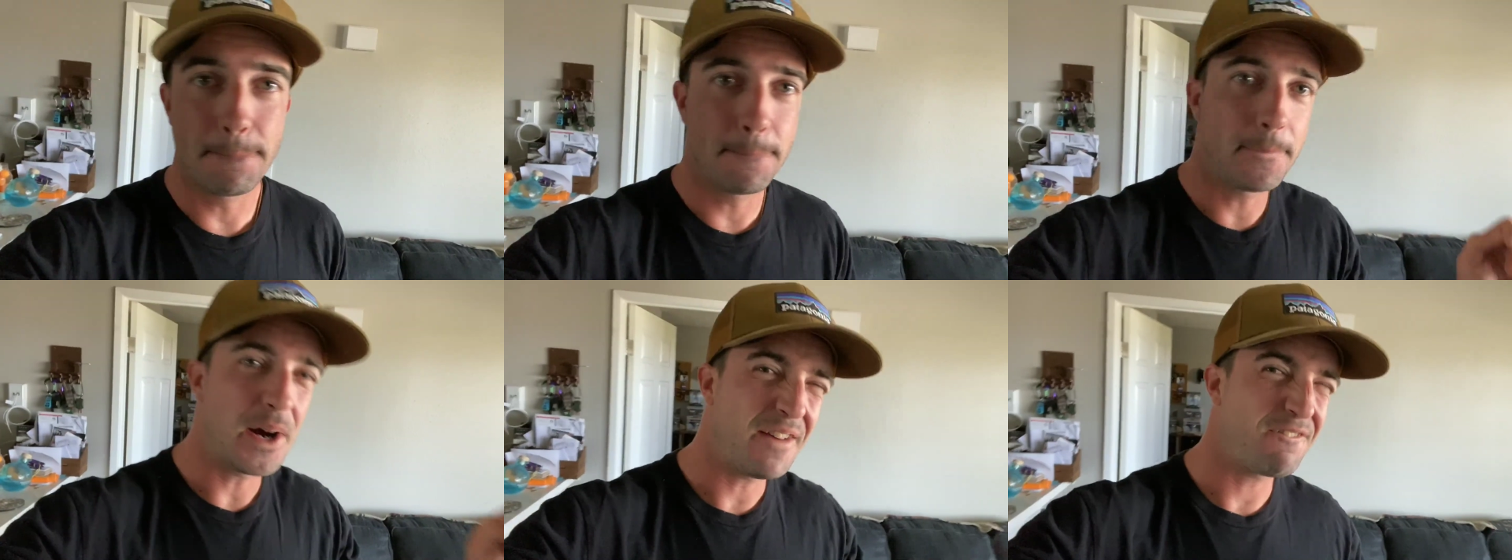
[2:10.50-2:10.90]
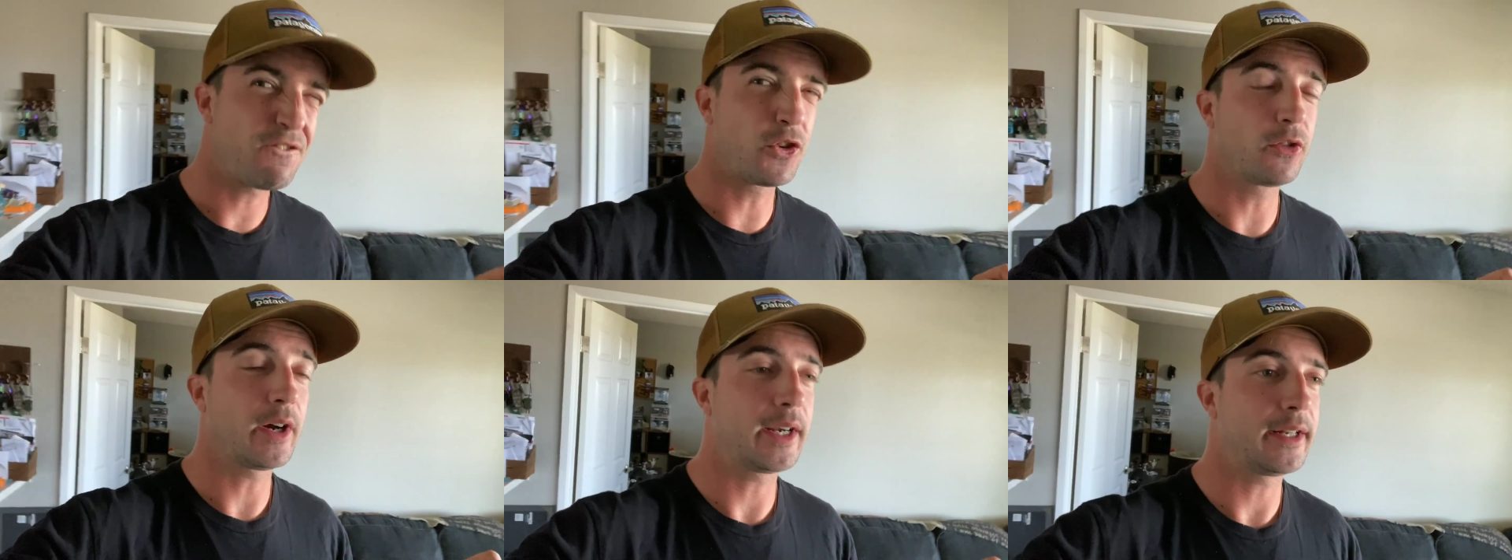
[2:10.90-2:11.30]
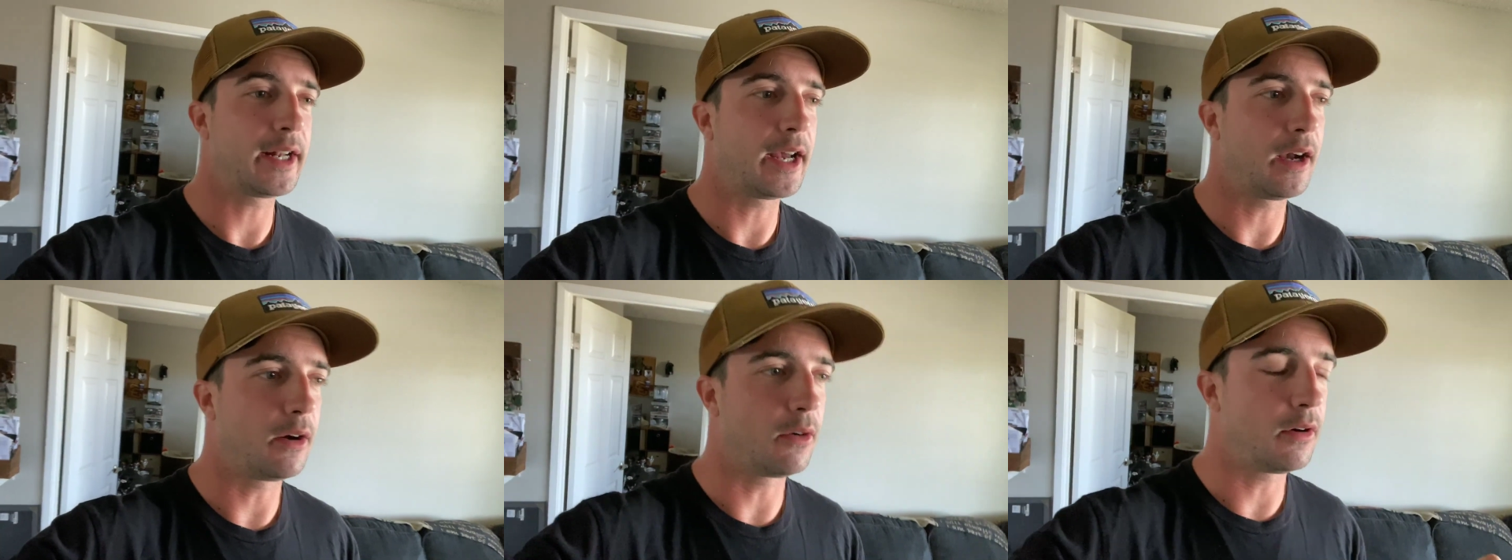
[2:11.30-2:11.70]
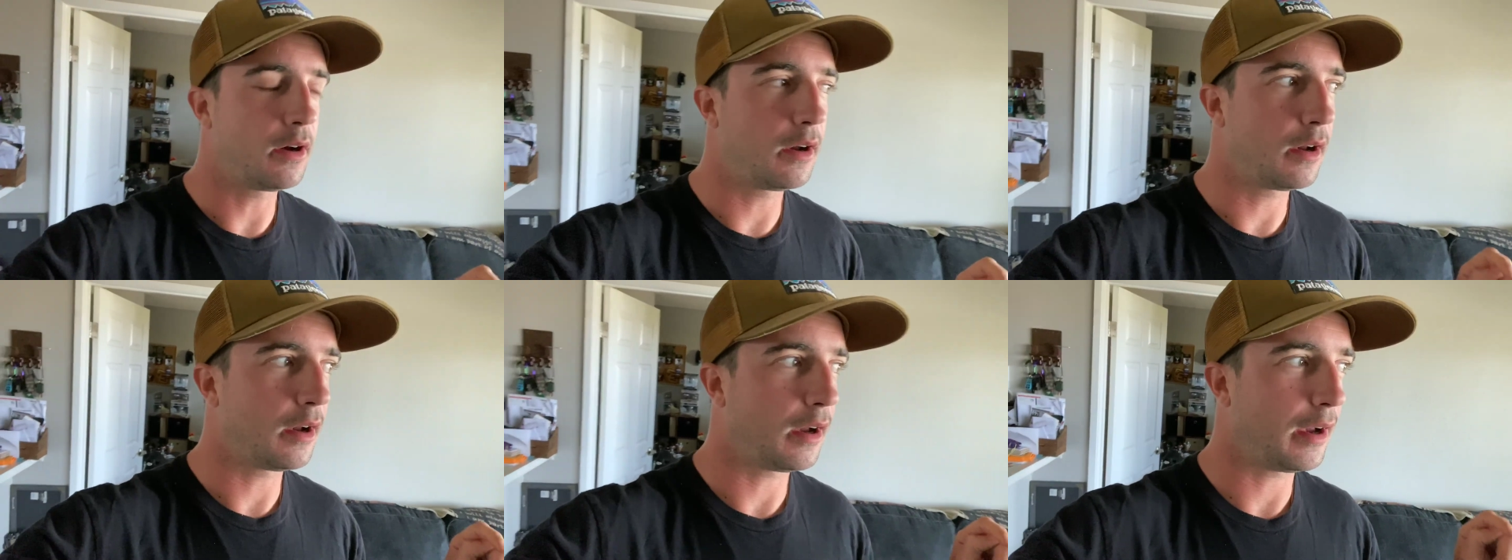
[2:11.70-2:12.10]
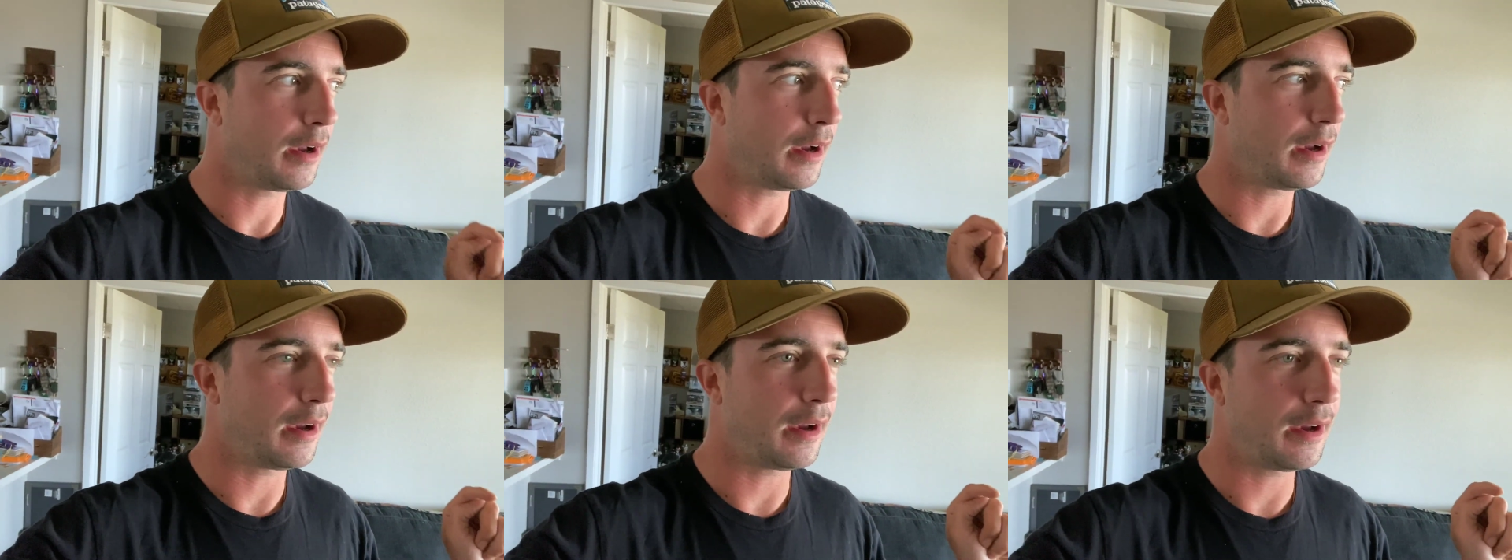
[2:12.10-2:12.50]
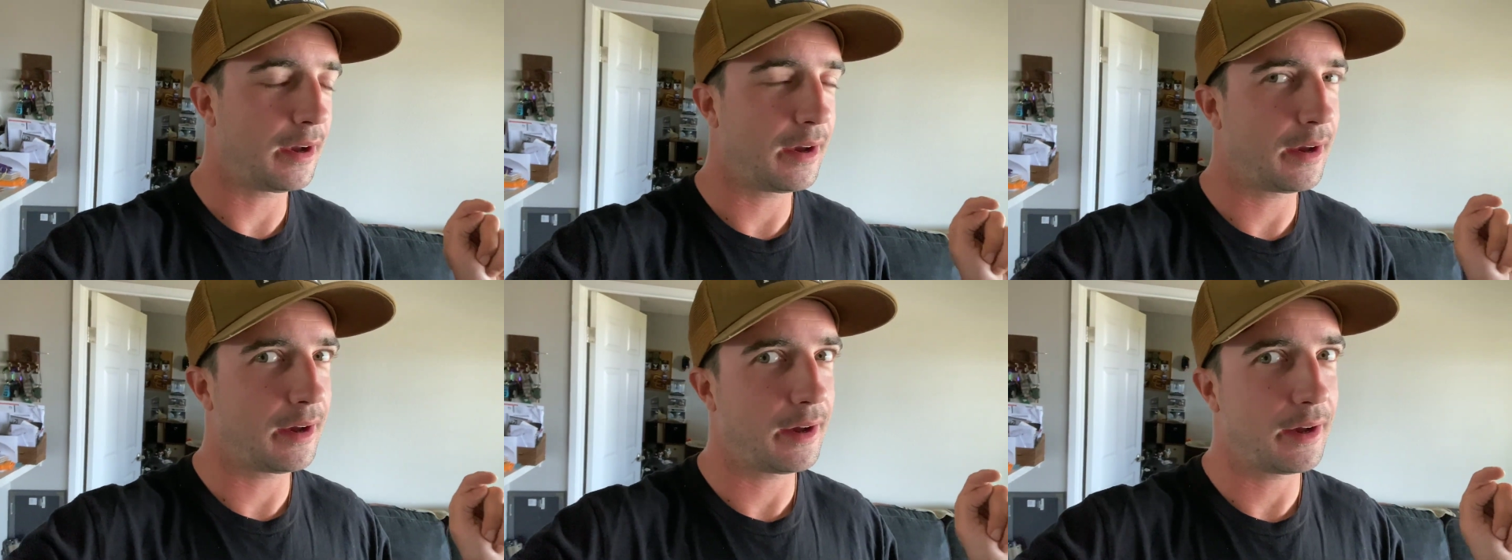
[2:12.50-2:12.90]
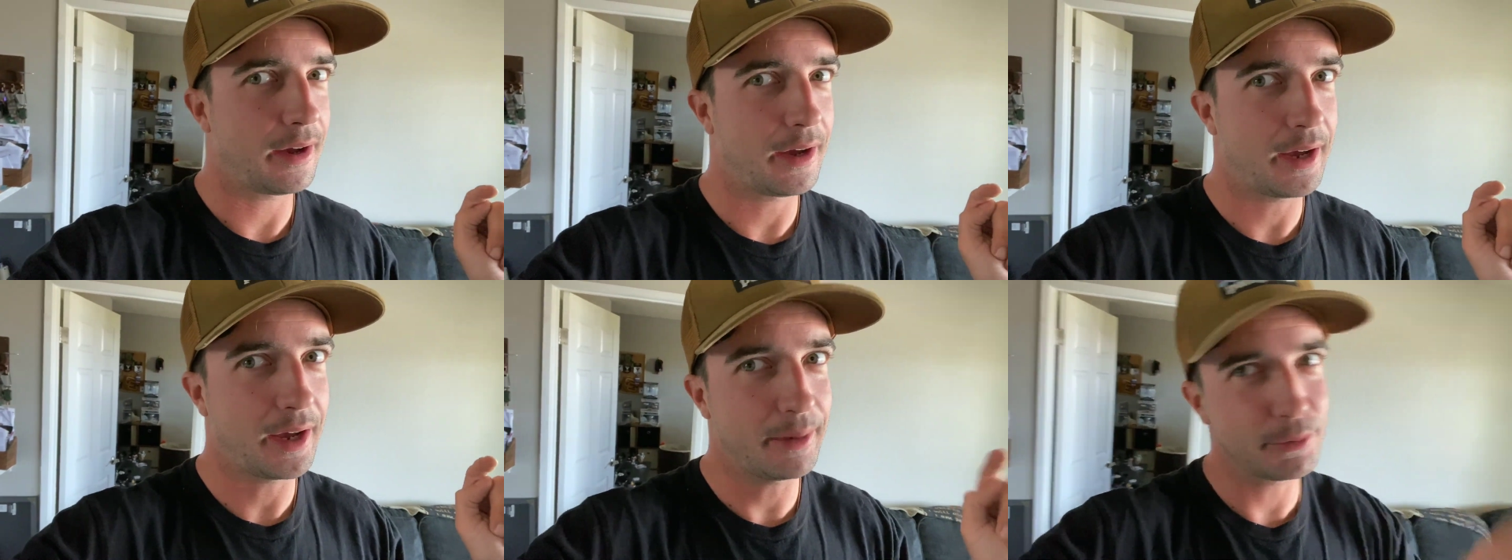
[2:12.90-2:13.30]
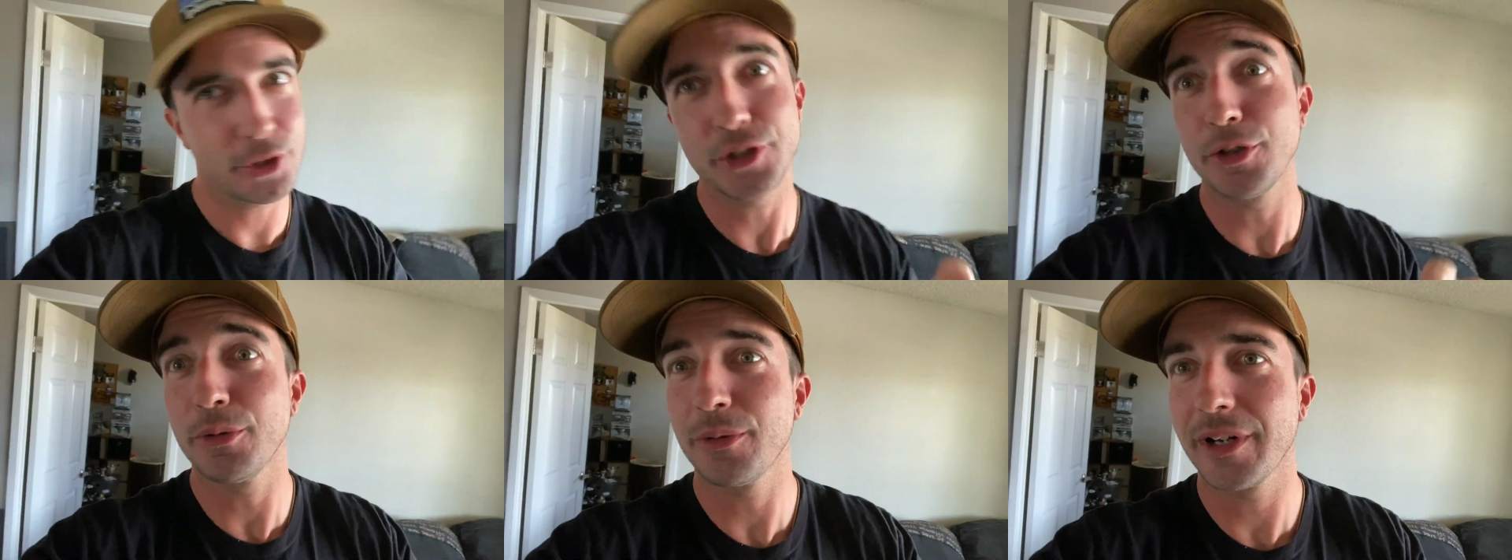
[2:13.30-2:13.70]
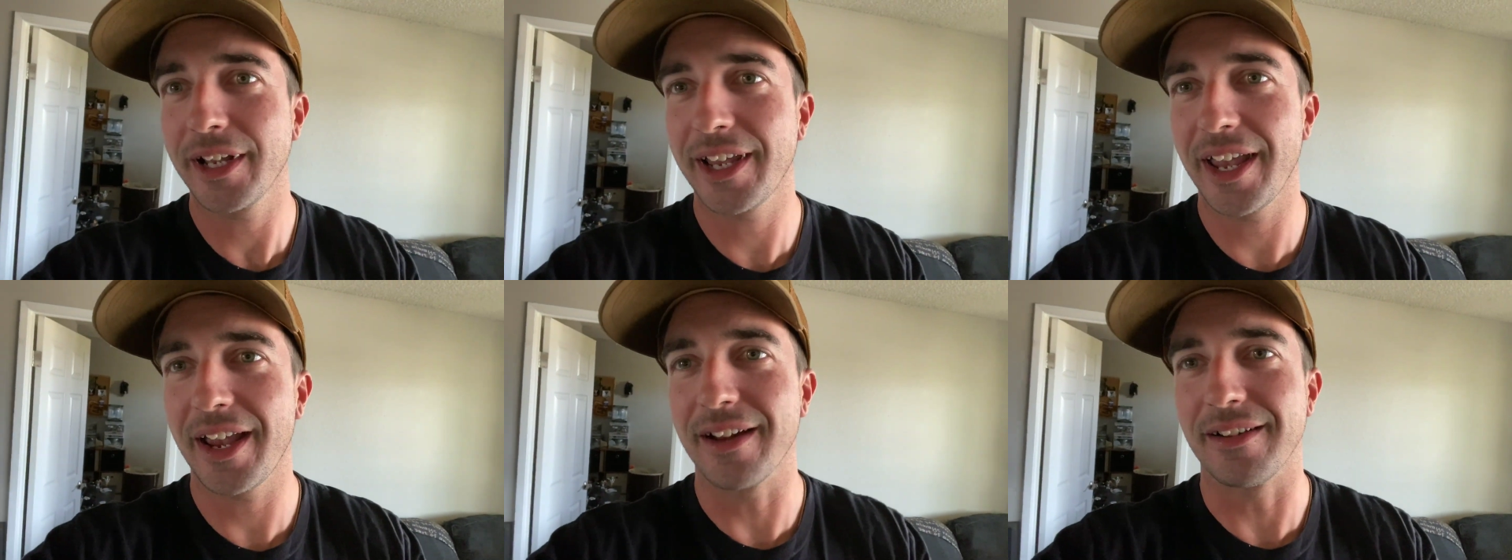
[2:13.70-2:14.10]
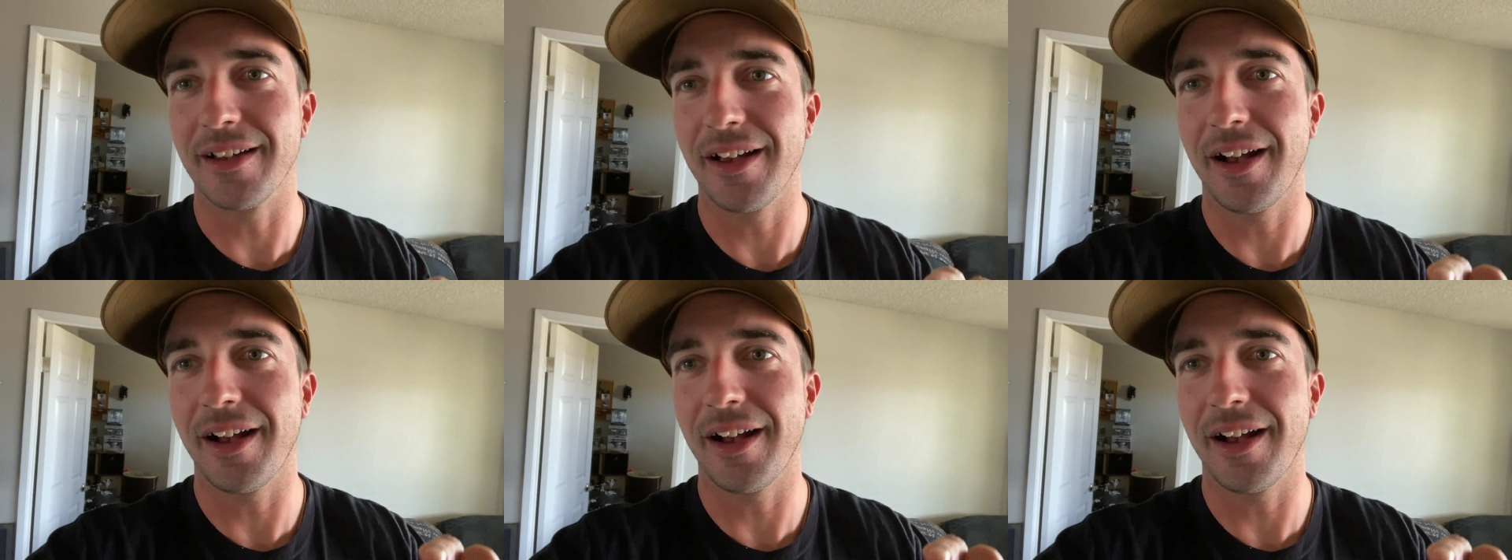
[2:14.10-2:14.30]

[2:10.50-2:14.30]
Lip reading: But for right now, I'm just doing what I can.